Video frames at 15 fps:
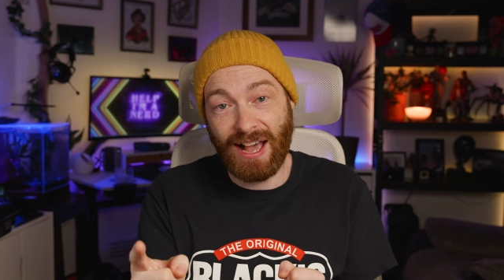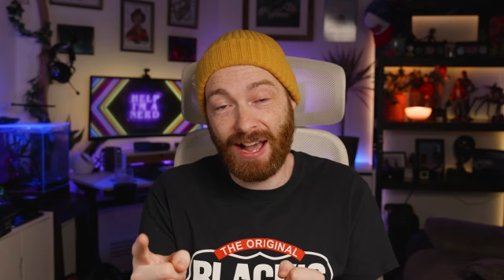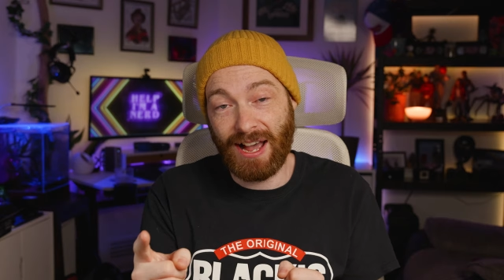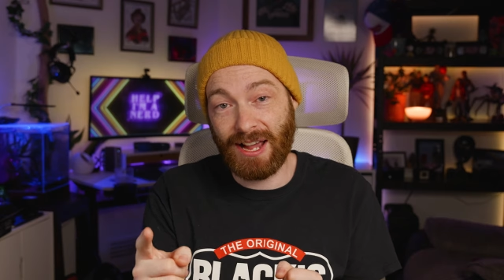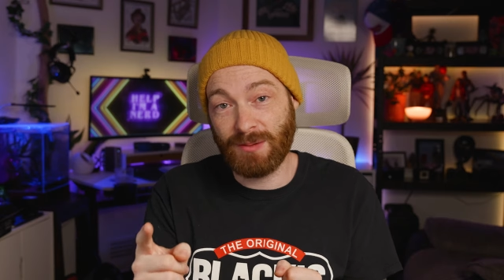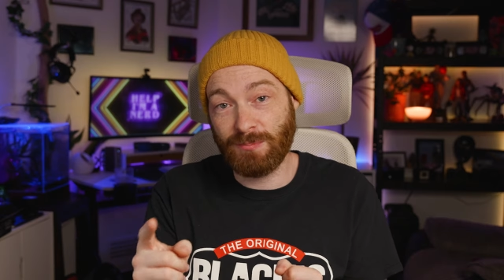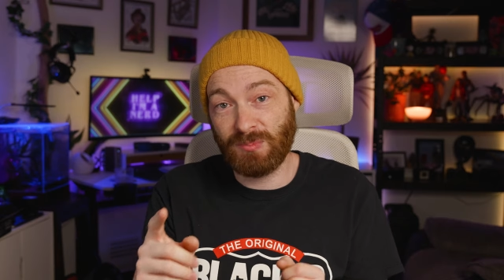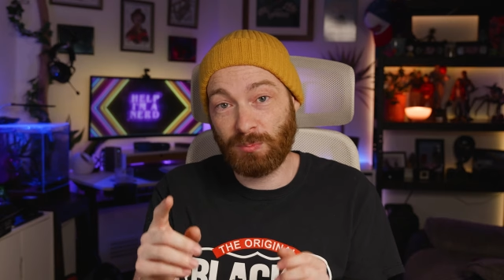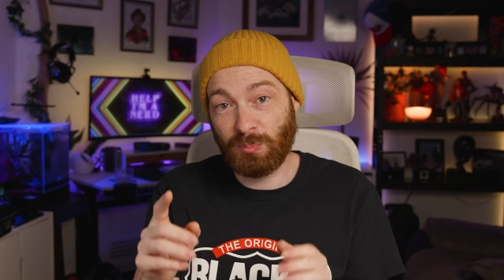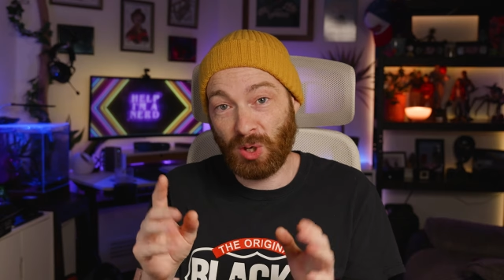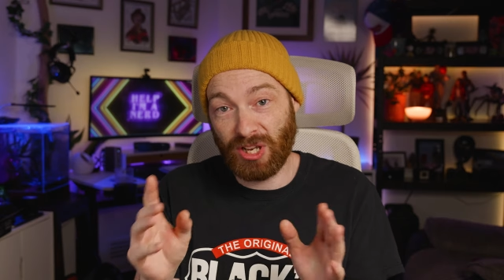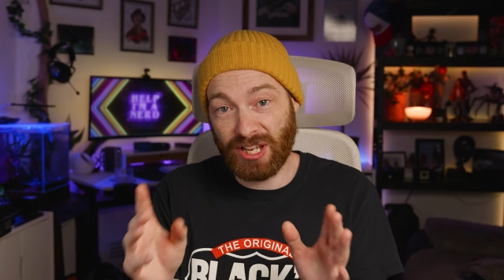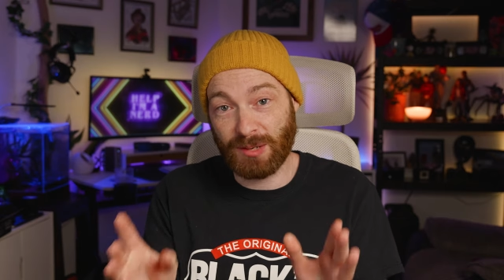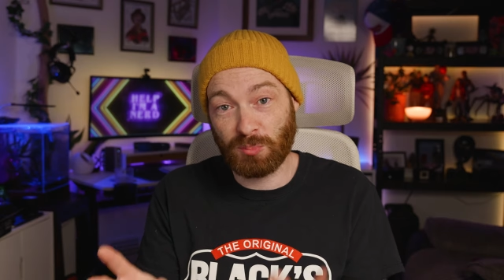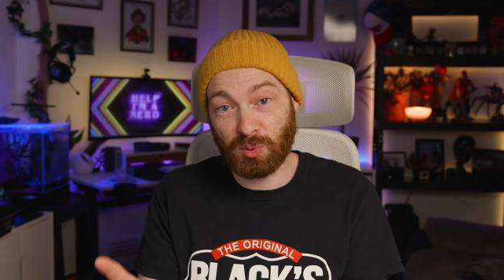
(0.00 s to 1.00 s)
I'm
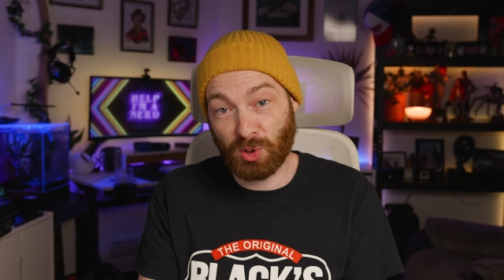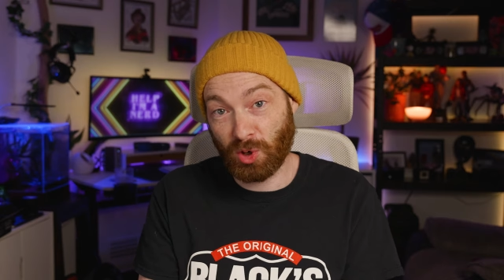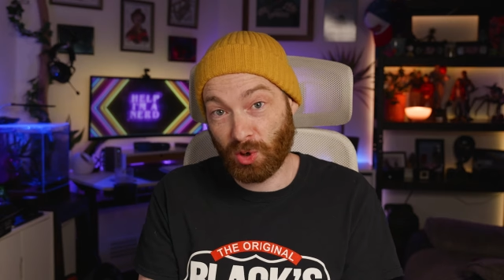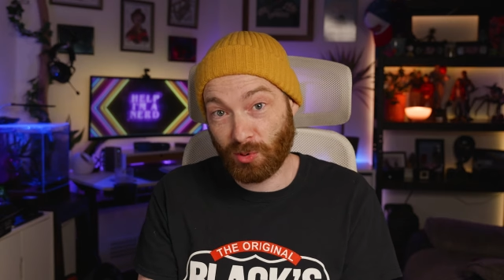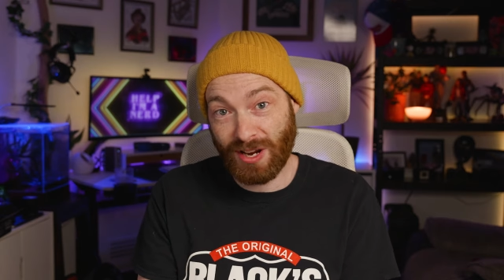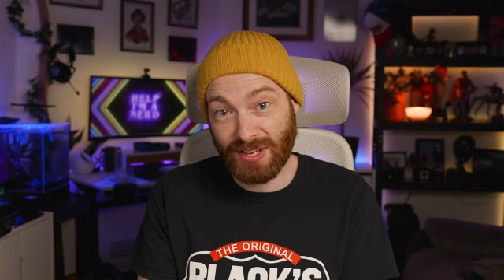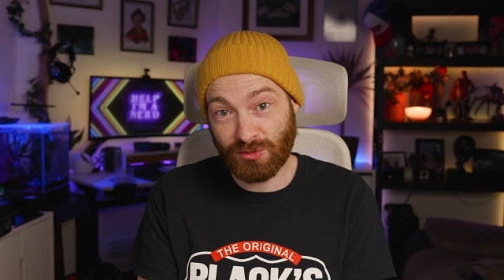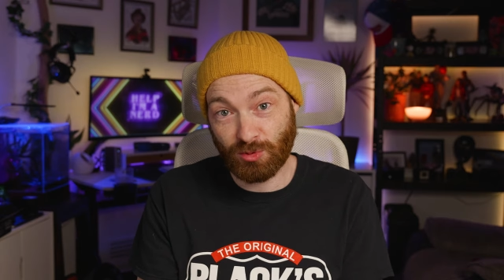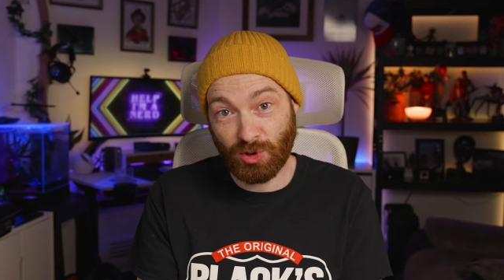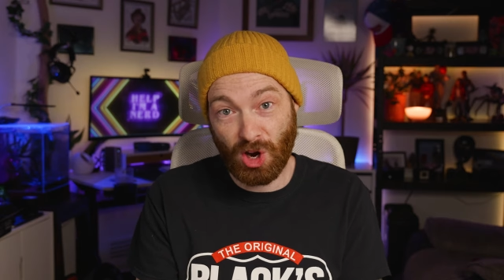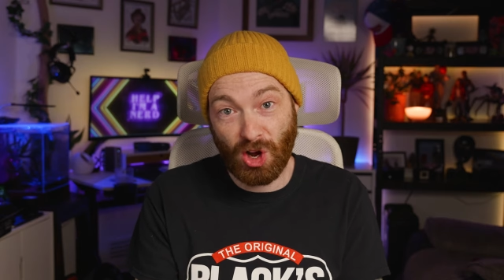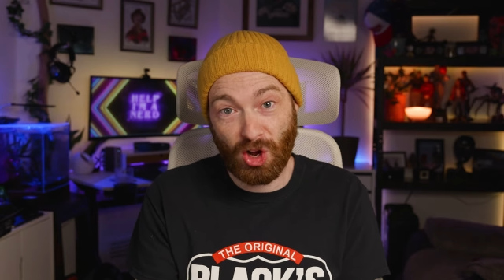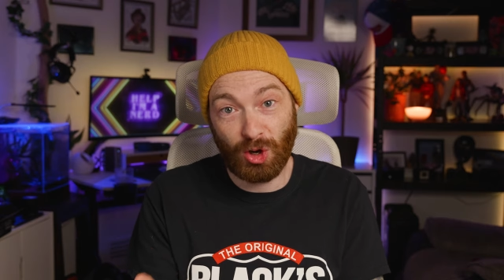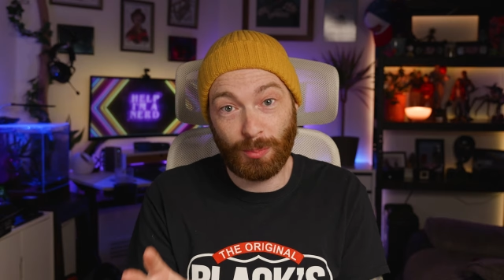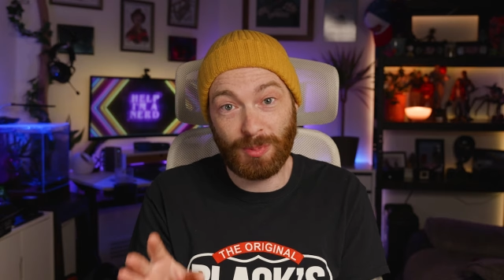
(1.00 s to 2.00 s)
putting ProRes
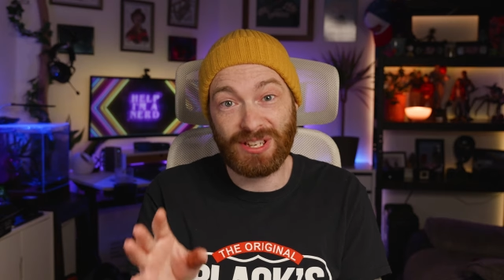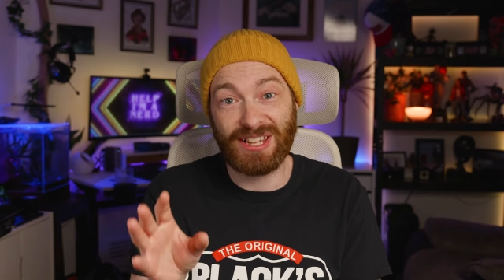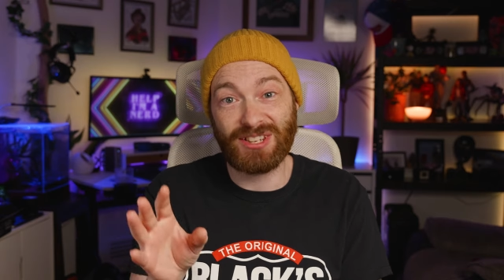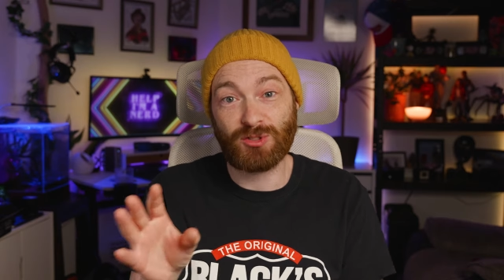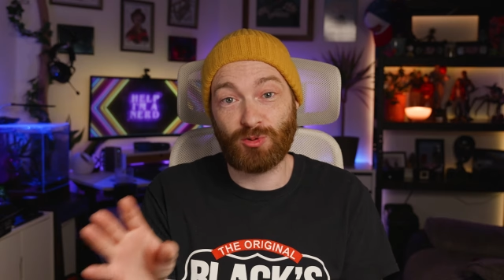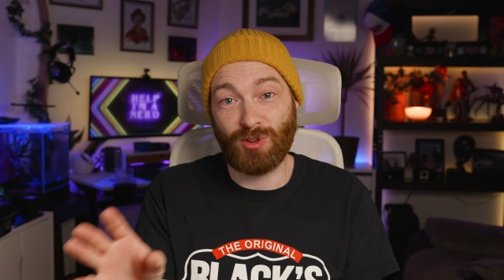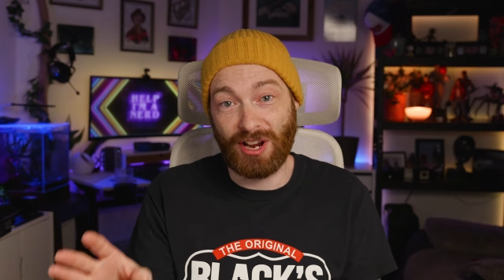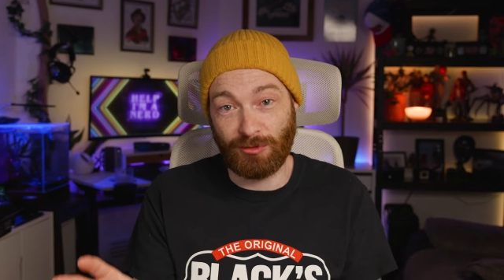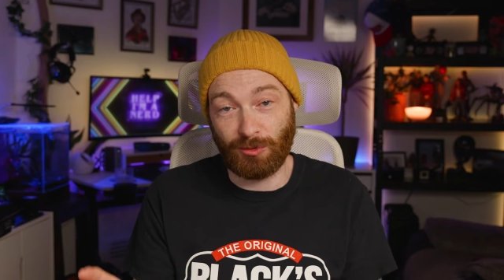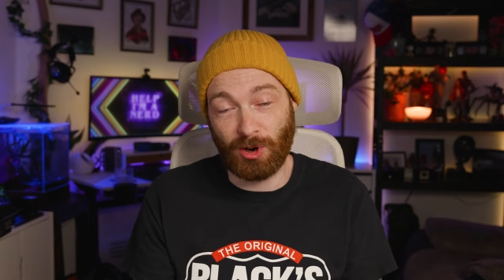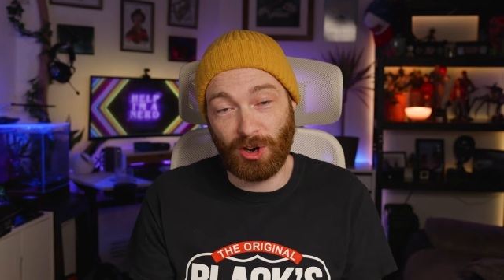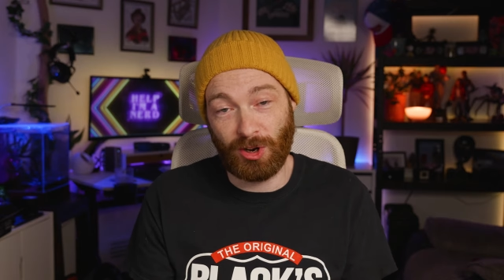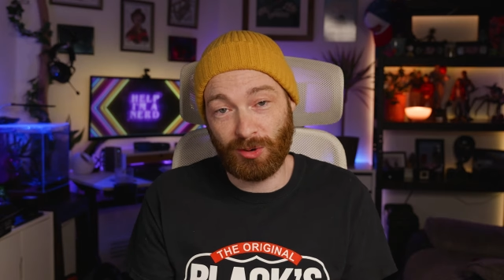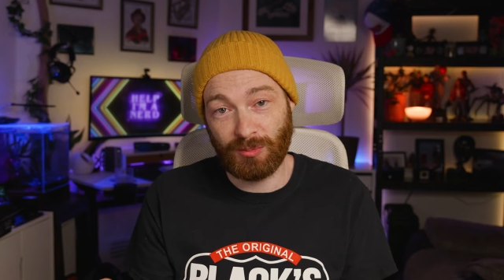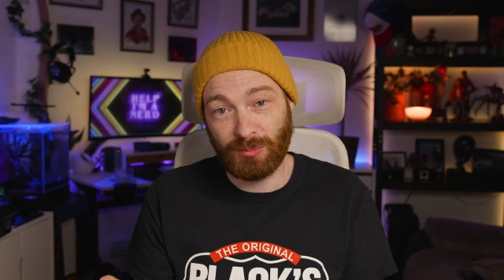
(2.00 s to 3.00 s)
Raw up against RED
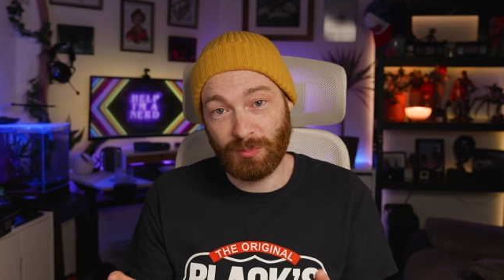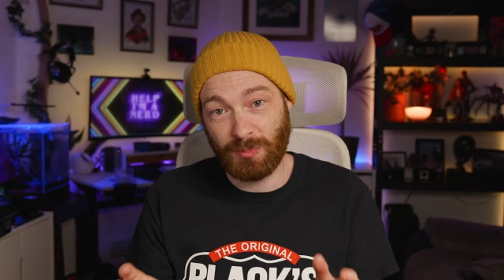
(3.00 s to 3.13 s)
Raw,